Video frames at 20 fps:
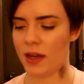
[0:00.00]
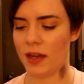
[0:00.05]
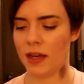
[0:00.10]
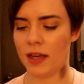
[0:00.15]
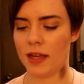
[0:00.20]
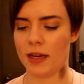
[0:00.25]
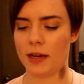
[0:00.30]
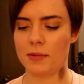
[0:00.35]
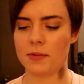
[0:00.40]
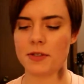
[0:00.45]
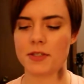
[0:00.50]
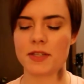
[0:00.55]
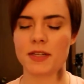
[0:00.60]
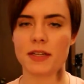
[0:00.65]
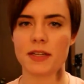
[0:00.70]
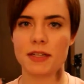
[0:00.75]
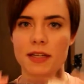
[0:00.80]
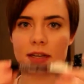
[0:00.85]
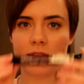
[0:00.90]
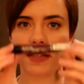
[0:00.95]
And I'm just going
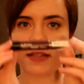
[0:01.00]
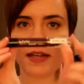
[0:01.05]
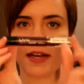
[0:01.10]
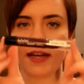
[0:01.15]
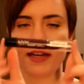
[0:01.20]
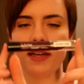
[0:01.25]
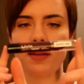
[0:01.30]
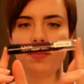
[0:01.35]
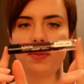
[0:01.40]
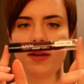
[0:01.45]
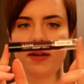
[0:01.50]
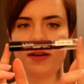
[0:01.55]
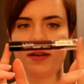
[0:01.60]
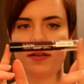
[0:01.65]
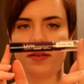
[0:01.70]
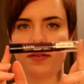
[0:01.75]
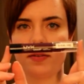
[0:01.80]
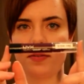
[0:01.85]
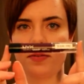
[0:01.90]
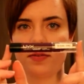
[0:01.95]
to take a tiny bit
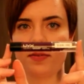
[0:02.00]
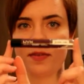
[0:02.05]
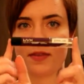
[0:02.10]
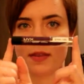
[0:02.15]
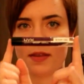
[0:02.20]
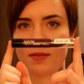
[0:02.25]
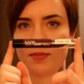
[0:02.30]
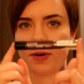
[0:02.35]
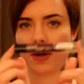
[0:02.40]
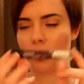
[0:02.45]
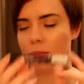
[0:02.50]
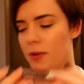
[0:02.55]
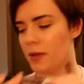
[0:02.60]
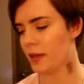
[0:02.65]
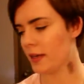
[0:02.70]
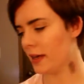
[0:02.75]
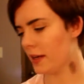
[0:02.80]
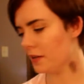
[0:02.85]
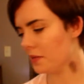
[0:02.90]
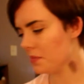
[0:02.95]
of the purple
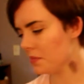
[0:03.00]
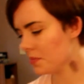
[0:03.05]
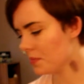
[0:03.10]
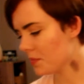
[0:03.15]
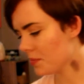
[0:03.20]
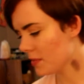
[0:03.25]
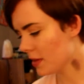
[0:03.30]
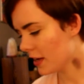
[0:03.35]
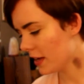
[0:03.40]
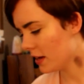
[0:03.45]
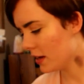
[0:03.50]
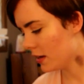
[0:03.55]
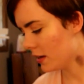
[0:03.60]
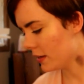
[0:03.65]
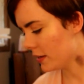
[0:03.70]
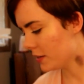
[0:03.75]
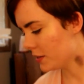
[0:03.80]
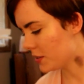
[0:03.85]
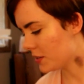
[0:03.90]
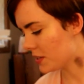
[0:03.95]
again,
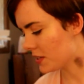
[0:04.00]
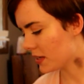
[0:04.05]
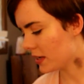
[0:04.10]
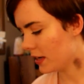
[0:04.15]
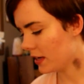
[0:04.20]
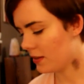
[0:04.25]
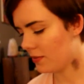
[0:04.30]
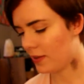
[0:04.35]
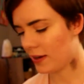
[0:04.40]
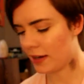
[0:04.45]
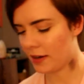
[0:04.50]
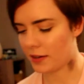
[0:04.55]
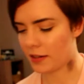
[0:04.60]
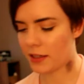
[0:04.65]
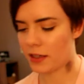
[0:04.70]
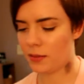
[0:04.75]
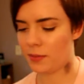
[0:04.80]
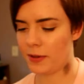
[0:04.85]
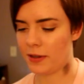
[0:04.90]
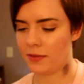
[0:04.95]
just to kind of add a
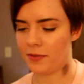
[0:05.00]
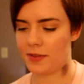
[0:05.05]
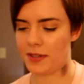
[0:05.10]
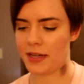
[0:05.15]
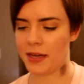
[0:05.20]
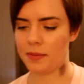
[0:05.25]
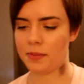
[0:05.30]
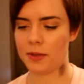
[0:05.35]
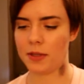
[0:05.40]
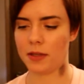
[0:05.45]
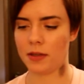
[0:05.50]
little bit of depth.